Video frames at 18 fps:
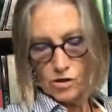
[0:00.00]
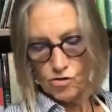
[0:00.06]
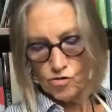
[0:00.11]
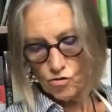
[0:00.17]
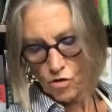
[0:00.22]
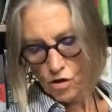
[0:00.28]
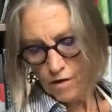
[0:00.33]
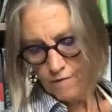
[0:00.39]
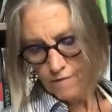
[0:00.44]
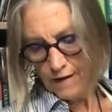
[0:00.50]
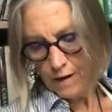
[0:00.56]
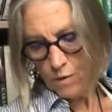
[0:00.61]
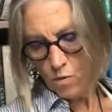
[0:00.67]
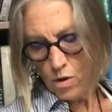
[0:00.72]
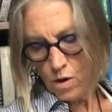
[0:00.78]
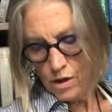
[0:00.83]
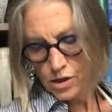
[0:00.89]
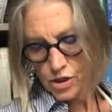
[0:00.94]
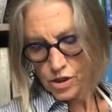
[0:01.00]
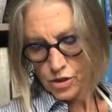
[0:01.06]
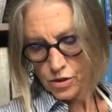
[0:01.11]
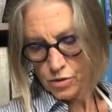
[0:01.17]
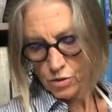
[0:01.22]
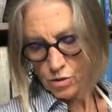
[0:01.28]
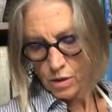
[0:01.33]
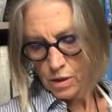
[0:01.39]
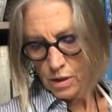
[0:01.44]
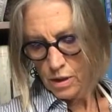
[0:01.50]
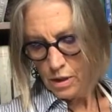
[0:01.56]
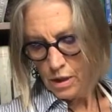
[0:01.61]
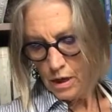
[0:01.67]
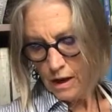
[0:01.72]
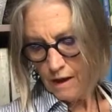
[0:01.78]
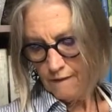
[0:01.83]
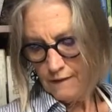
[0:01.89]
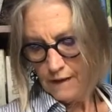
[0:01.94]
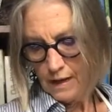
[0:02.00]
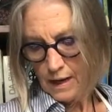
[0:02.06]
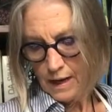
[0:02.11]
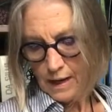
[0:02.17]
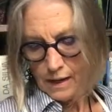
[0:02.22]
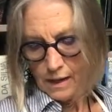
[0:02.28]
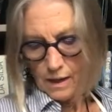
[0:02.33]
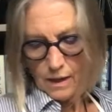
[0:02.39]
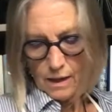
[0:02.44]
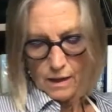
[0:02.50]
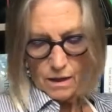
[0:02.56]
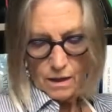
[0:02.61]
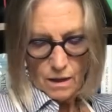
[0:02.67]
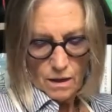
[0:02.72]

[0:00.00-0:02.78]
draw if I want to, and then I can